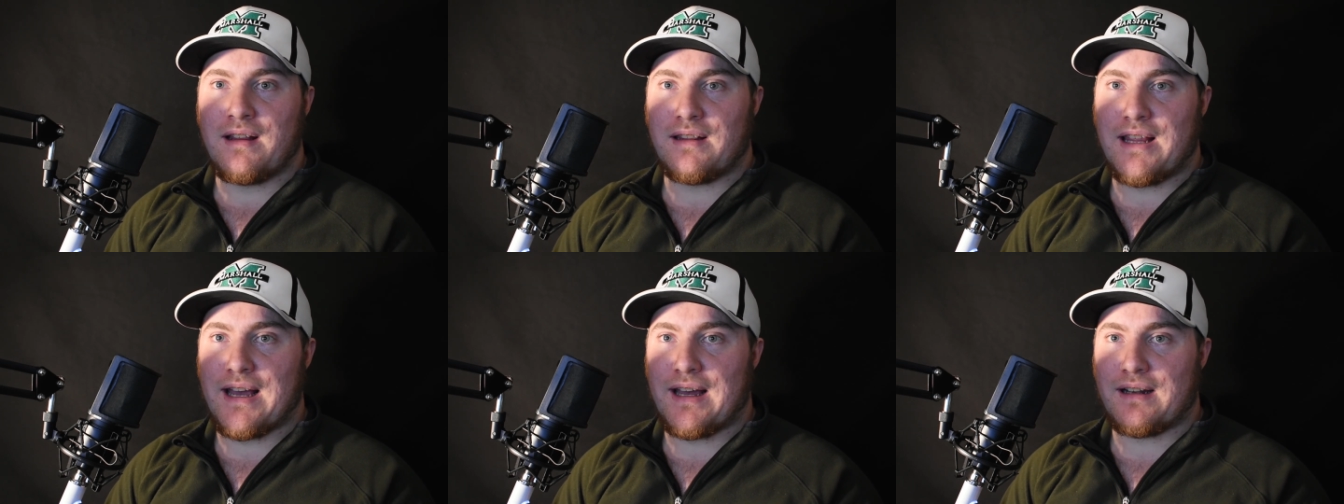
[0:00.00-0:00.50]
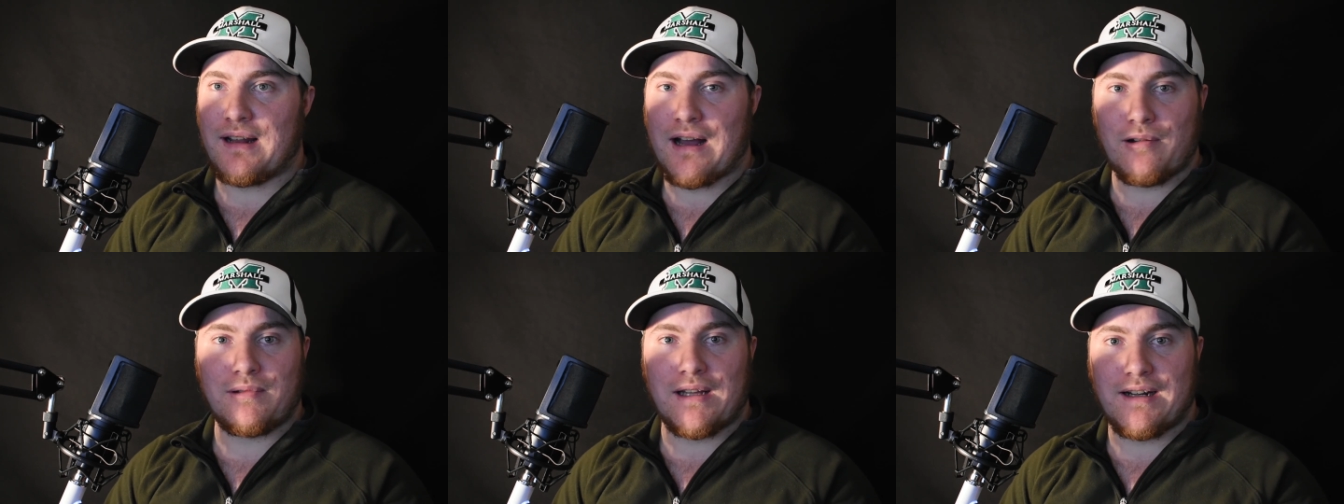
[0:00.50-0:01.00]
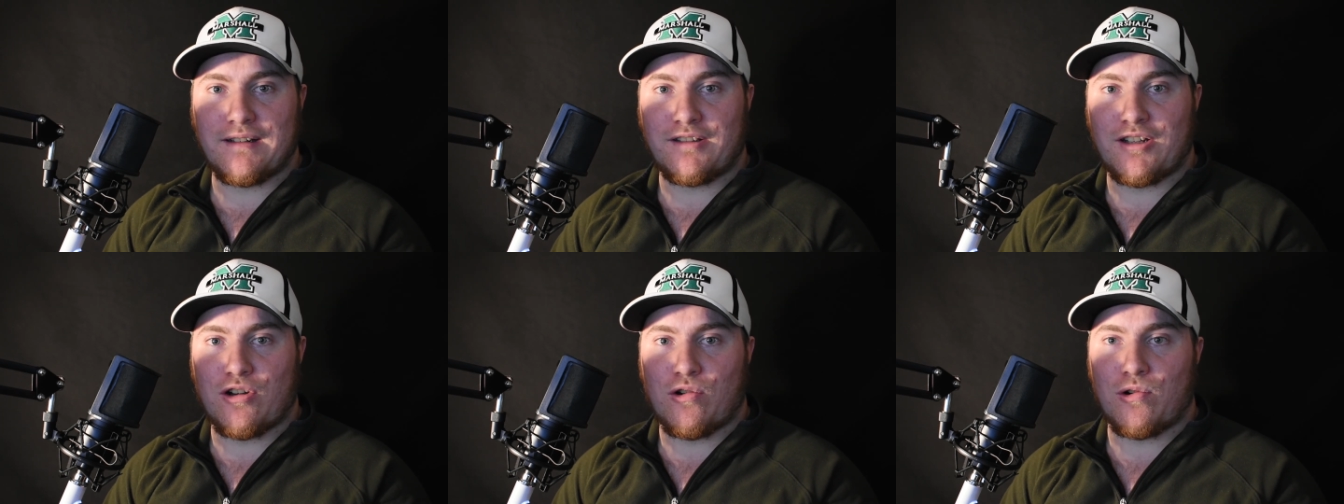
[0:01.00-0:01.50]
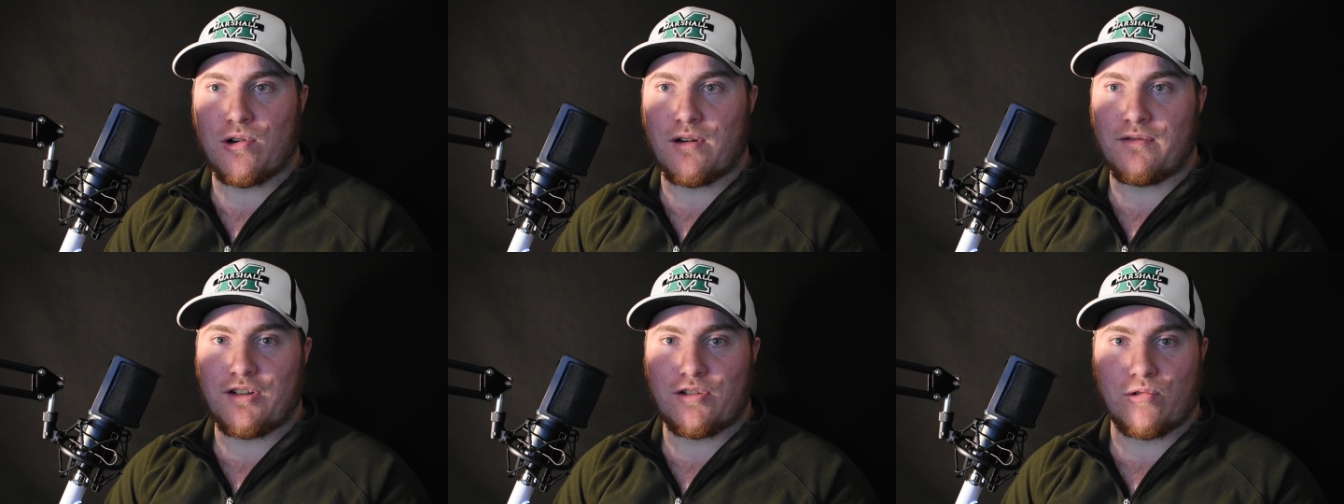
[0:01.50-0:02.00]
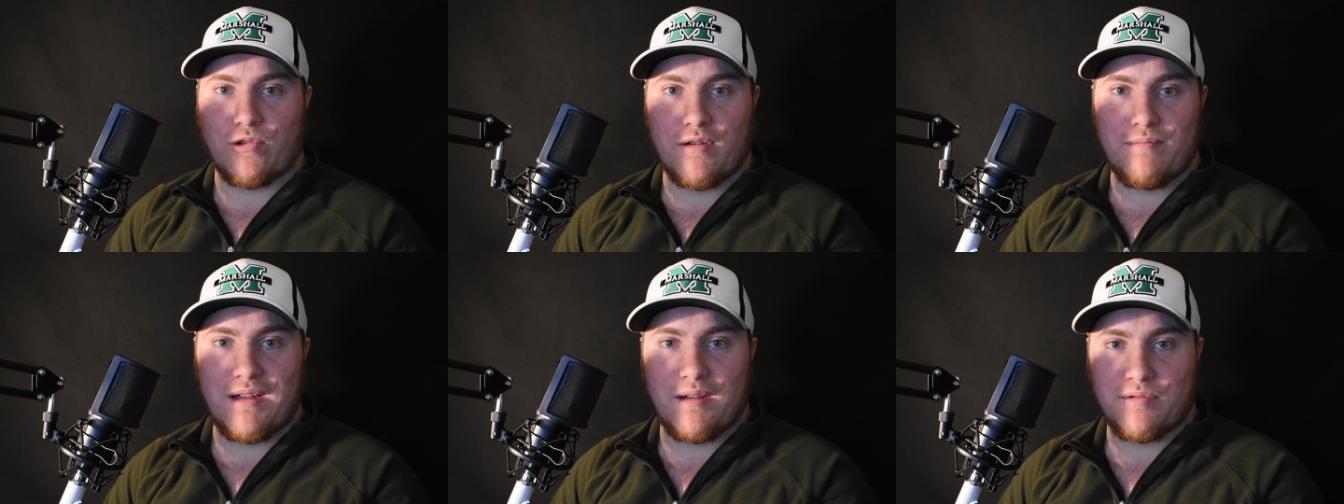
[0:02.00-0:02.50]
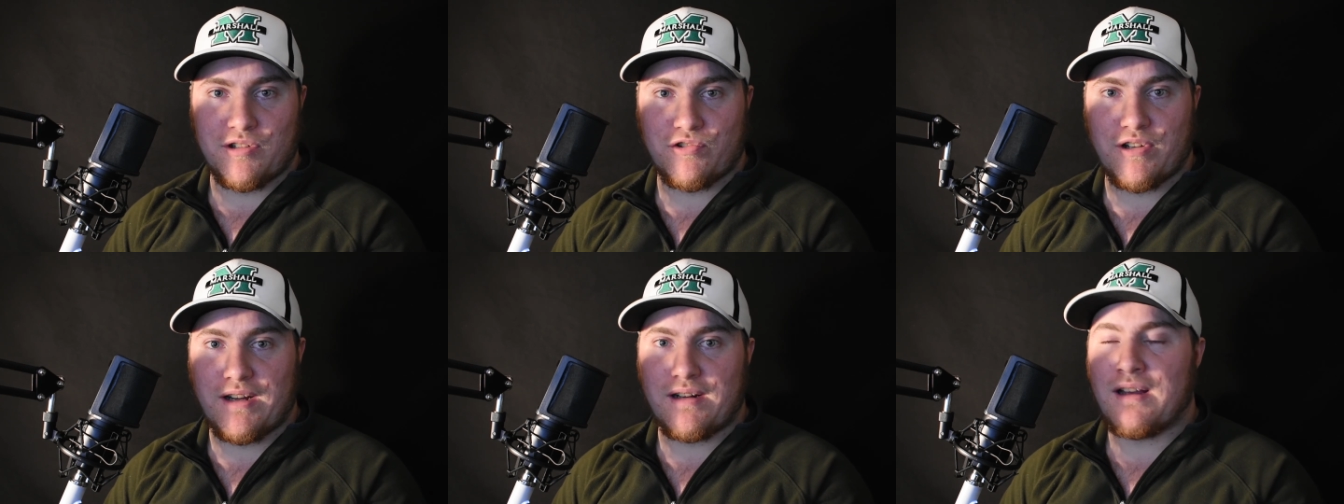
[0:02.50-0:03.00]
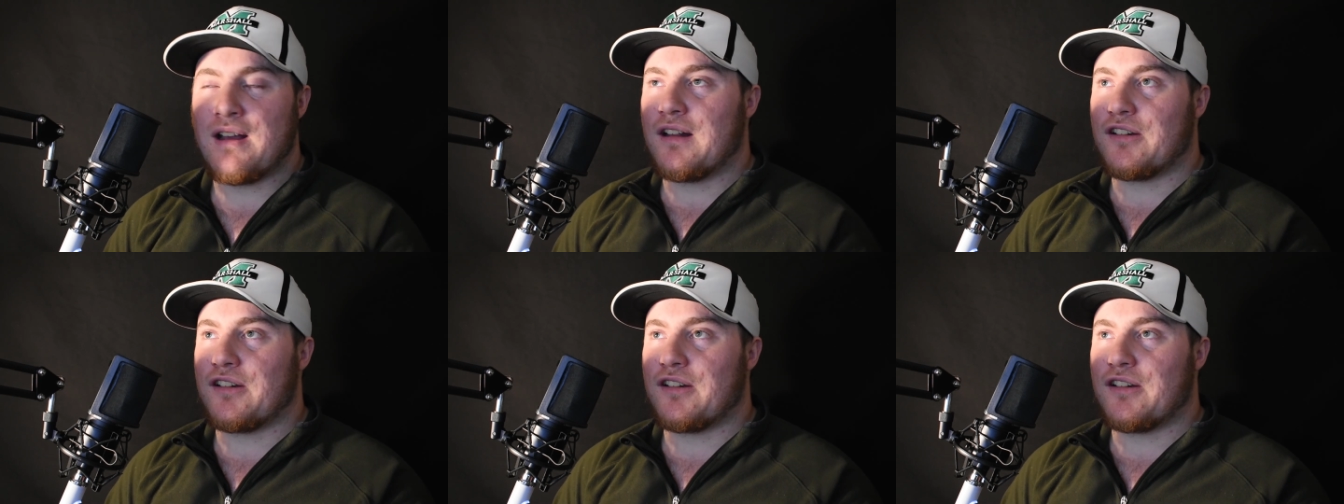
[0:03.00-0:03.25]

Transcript: that outlines the core of the story being portrayed.